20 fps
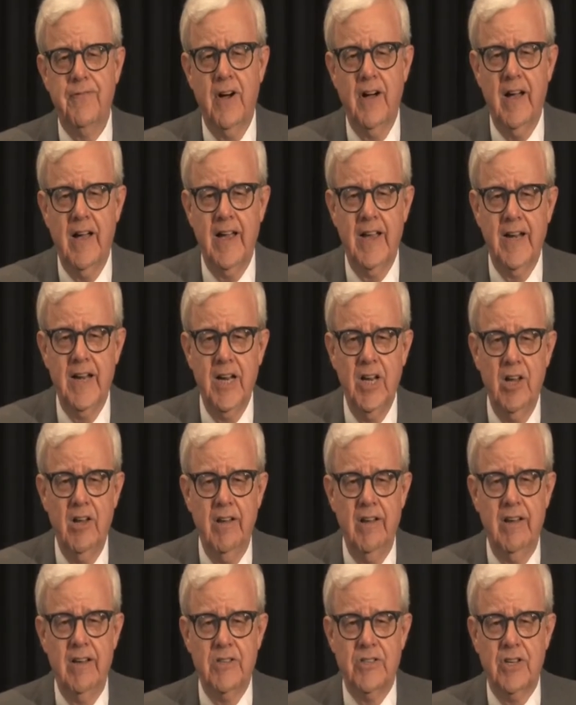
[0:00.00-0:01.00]
find
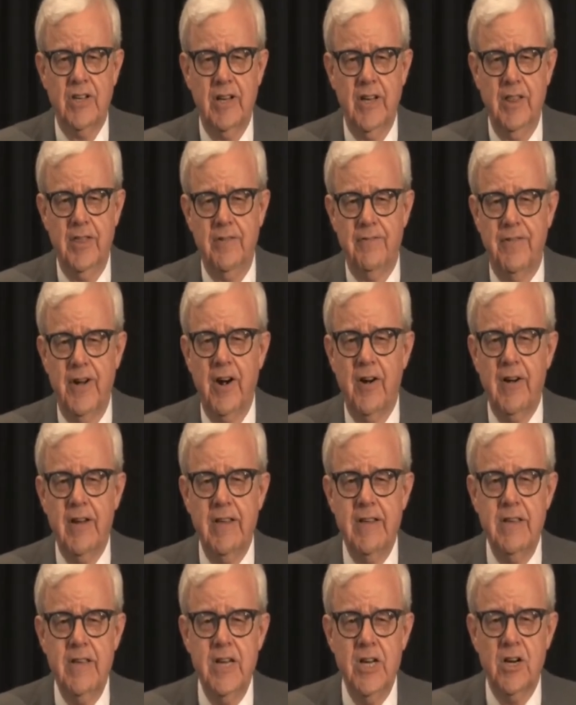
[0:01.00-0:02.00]
is that in the
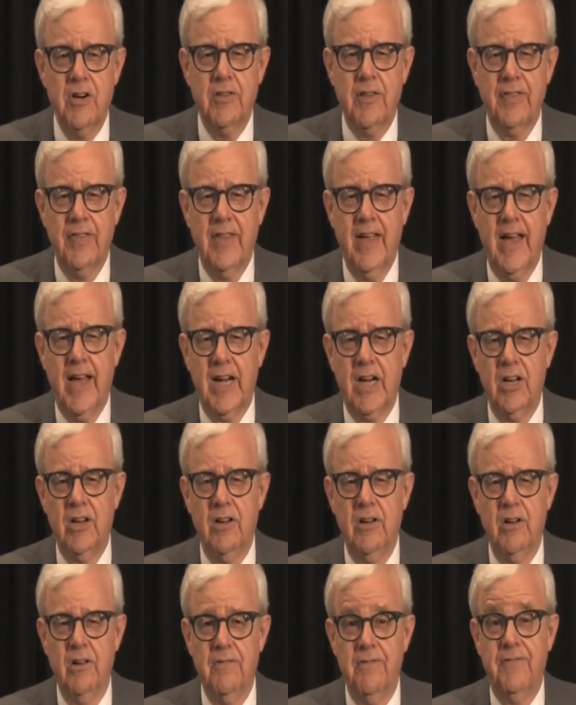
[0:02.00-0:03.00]
very year that that
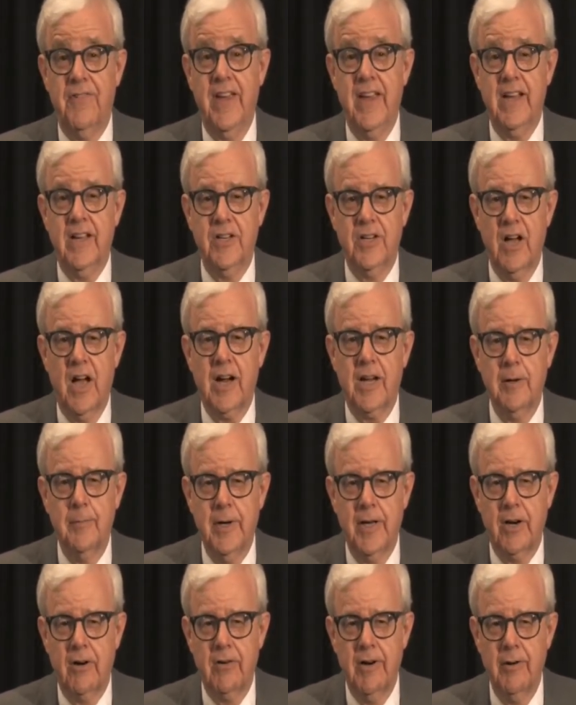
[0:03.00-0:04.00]
fake
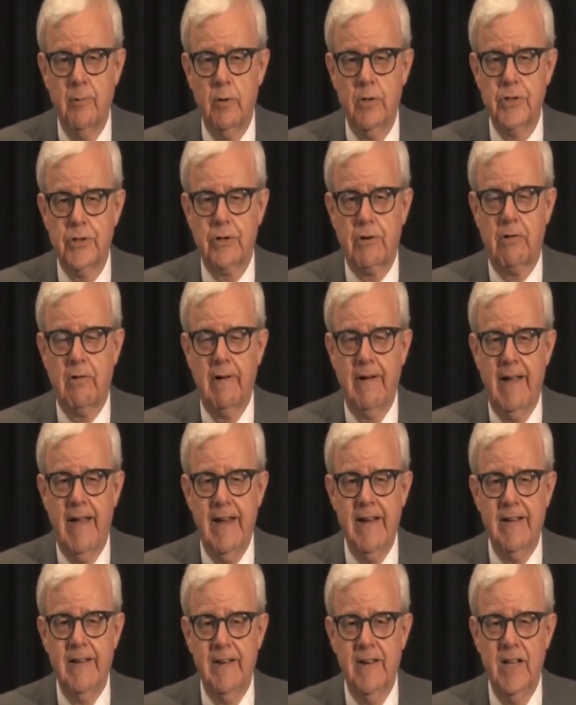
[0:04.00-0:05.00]
documentary was
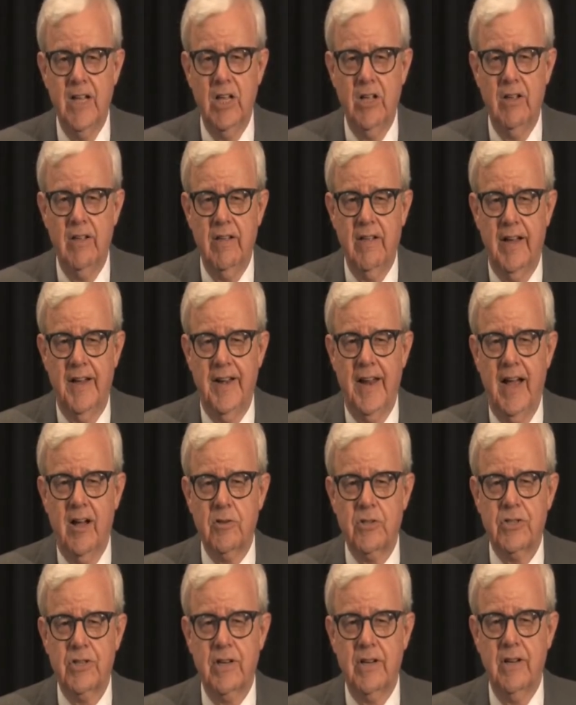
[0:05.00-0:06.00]
created,
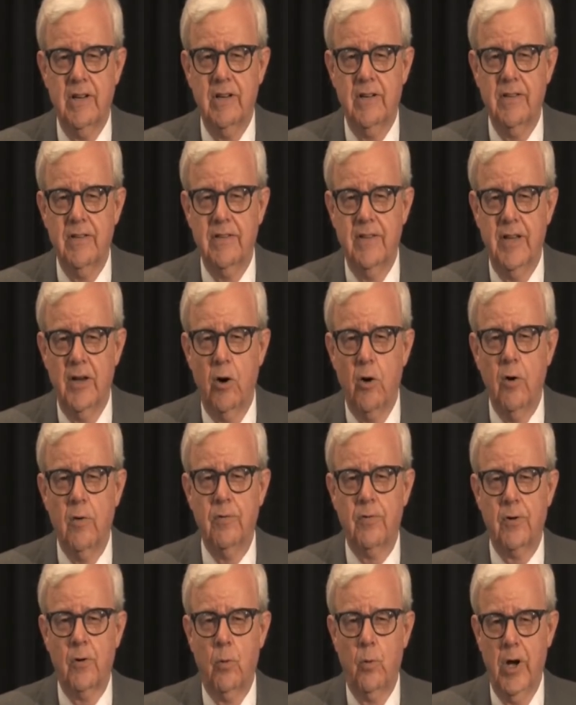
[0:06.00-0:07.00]
announcing the
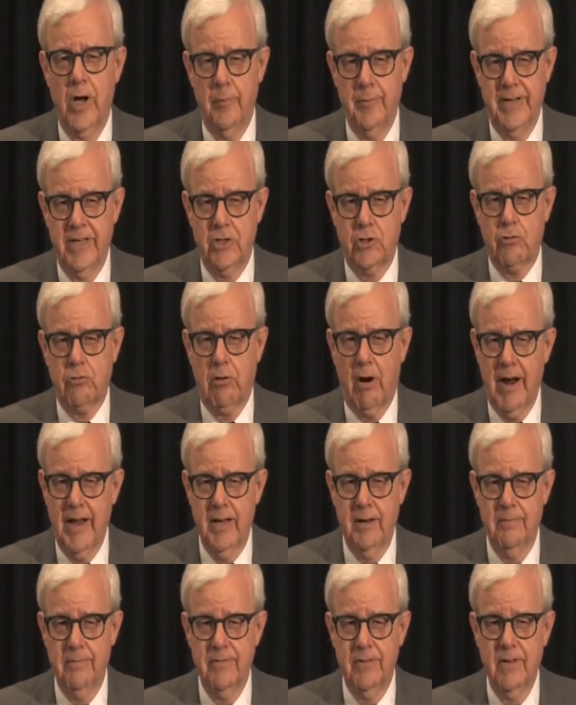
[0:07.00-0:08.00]
overwhelming
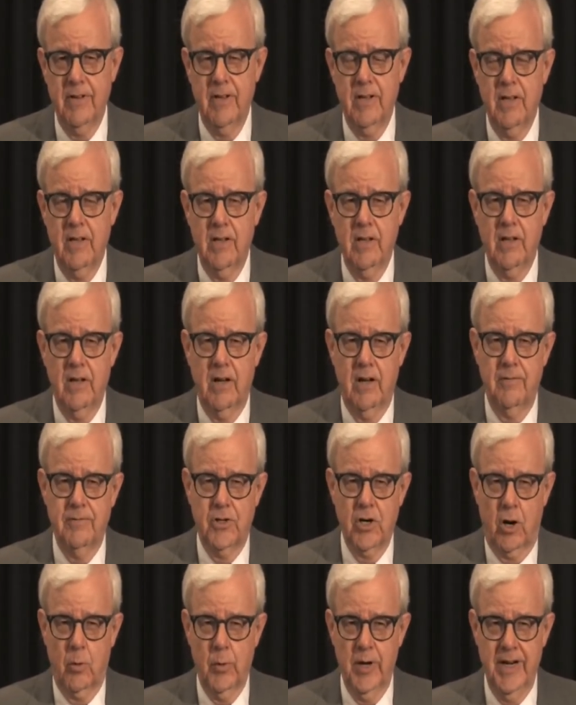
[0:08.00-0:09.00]
triumph
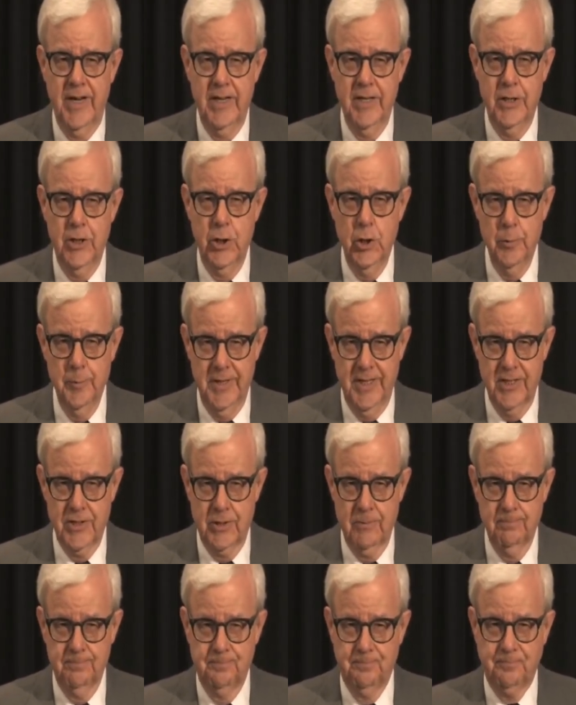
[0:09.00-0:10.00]
of Darwinian
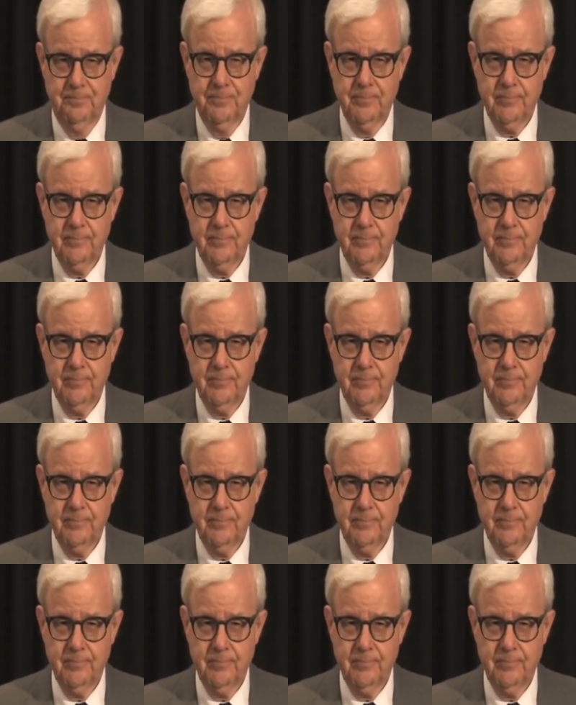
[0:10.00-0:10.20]
humanism